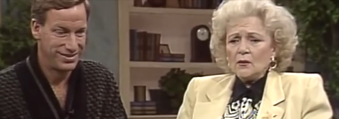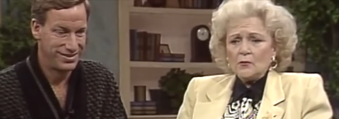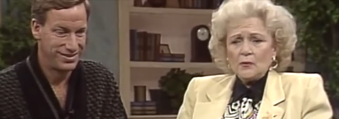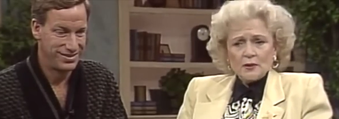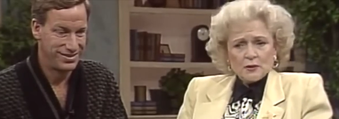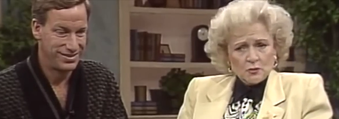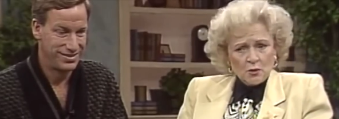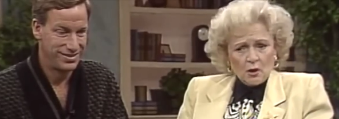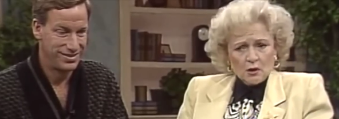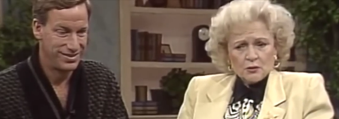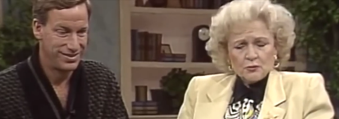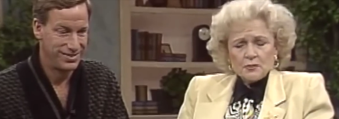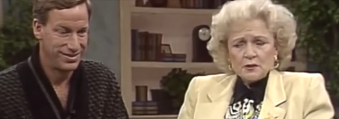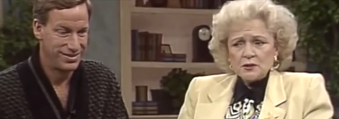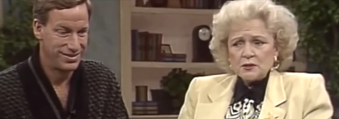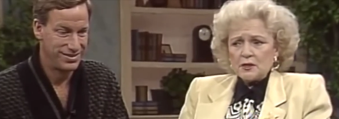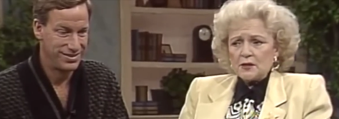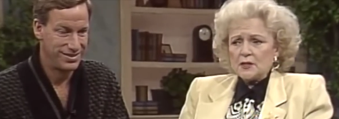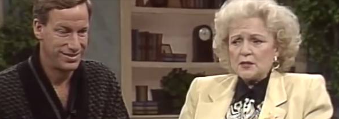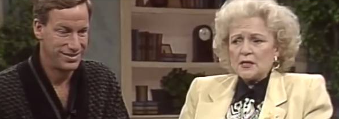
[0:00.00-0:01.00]
Speaker 1: we talked to
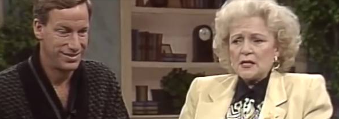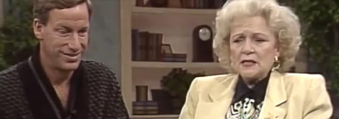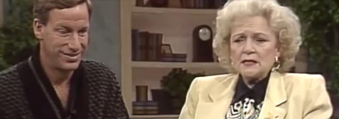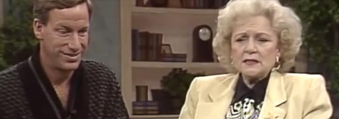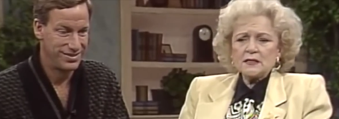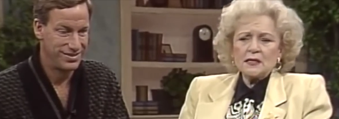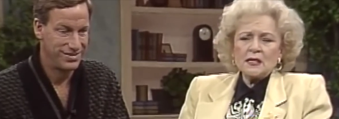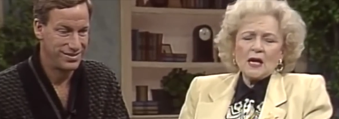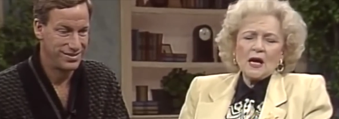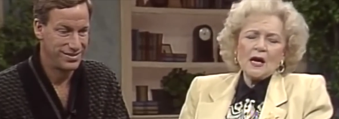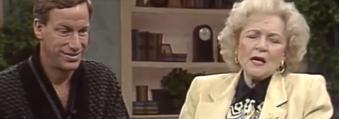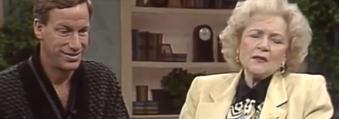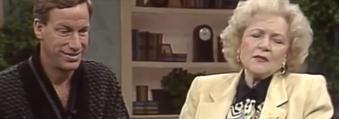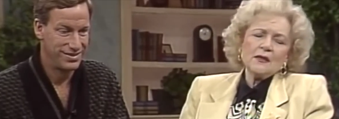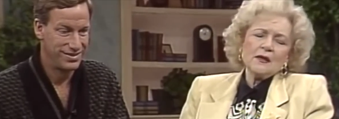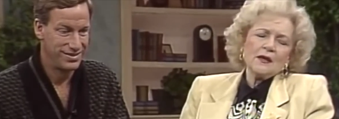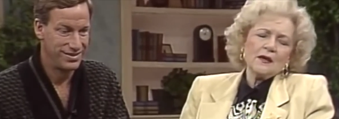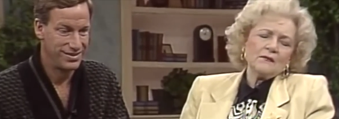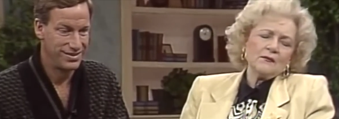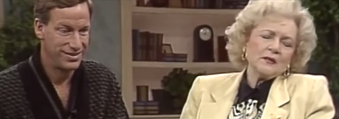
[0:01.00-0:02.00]
each other, and I said, I
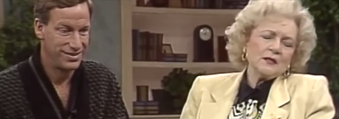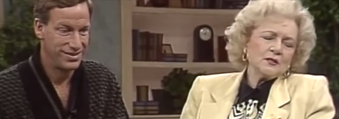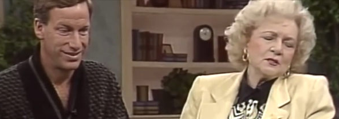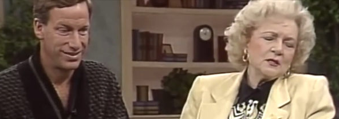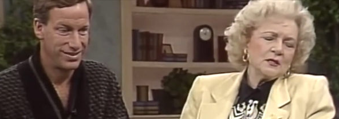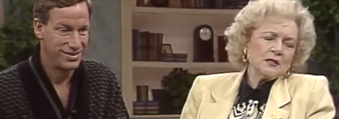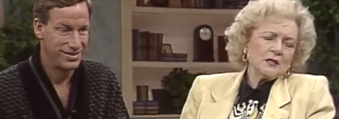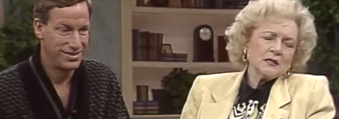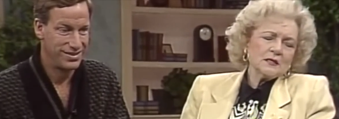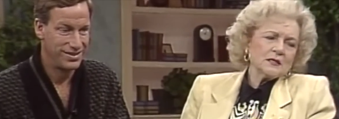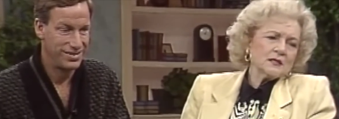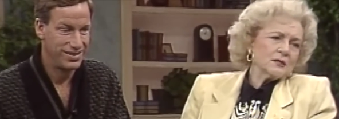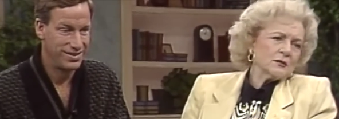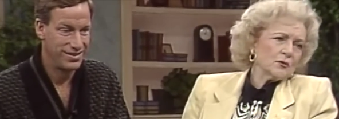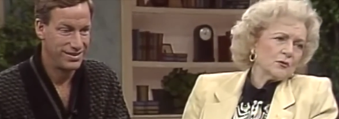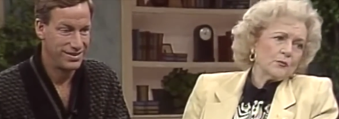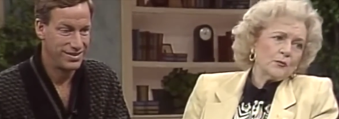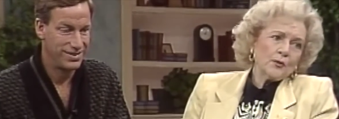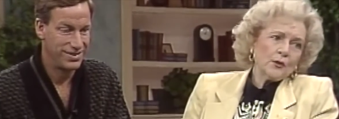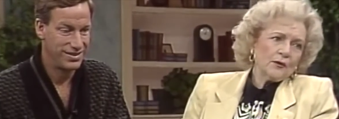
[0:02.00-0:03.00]
think everything she does is
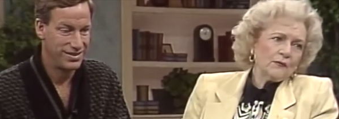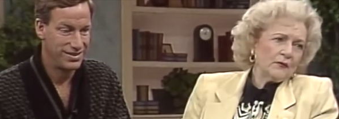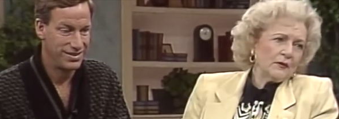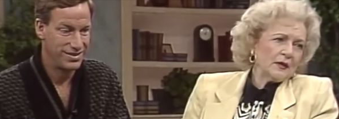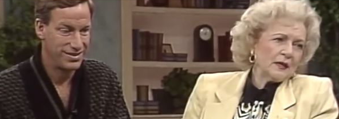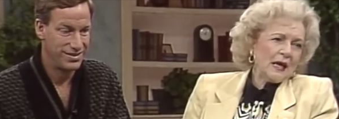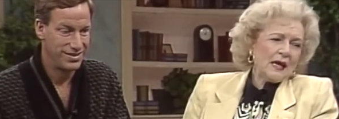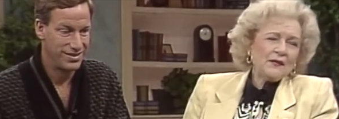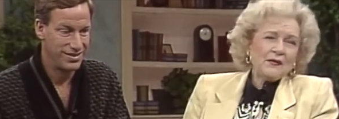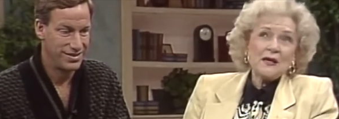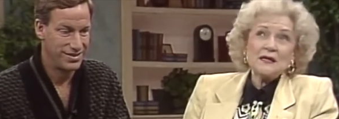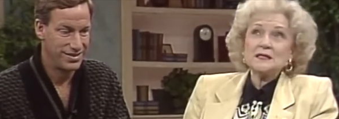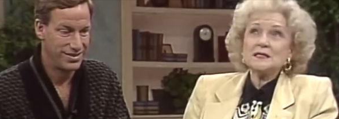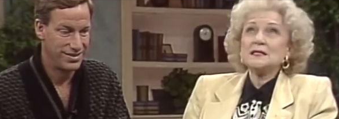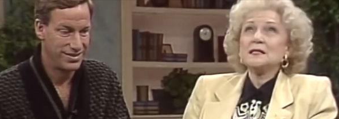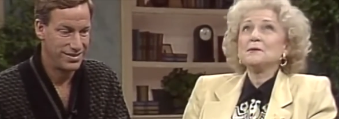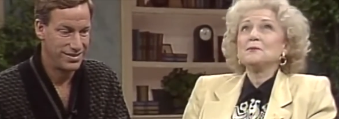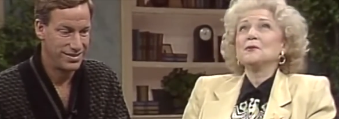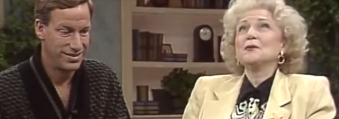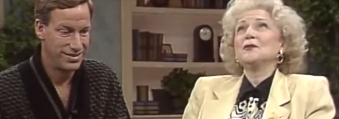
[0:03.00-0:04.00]
so perfect, and that
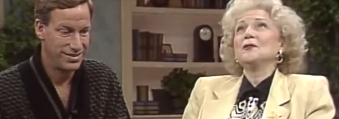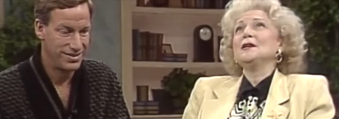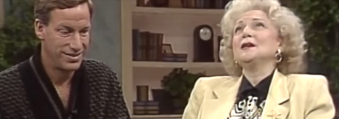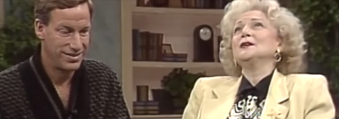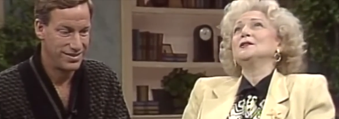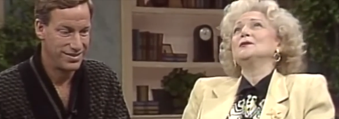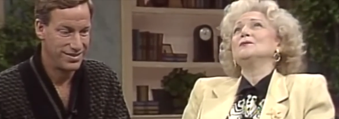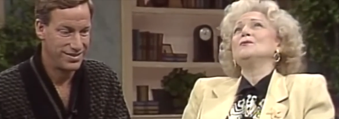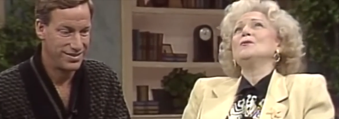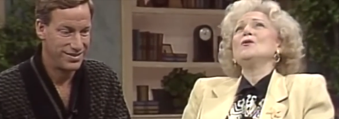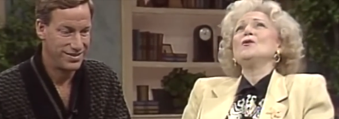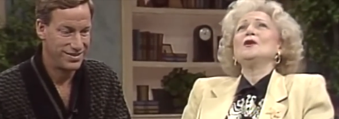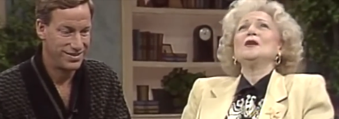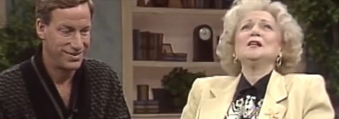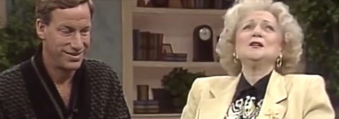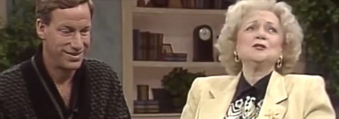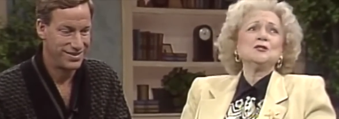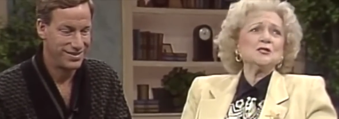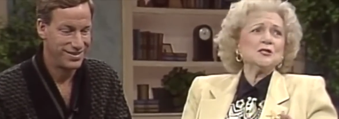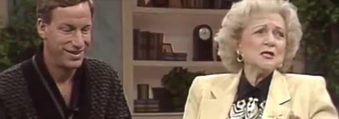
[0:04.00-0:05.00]
slipper thing in the
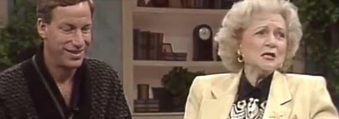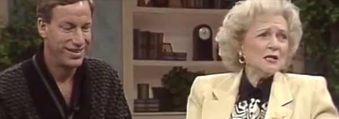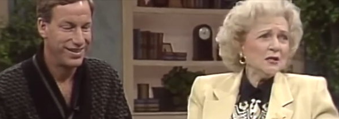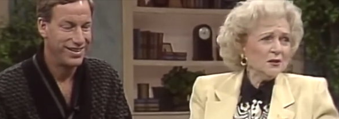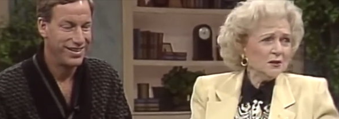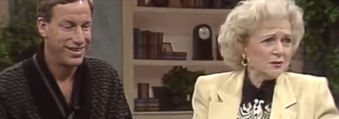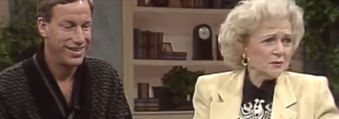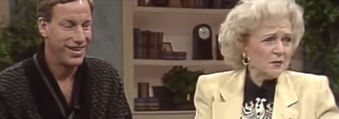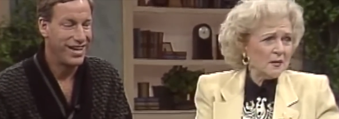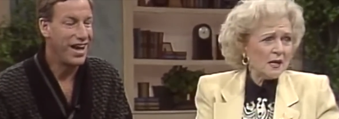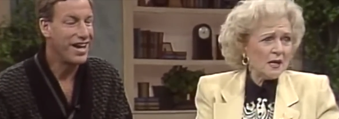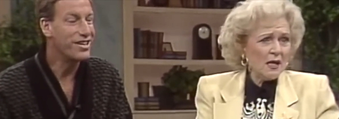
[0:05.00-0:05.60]
morning just kills me.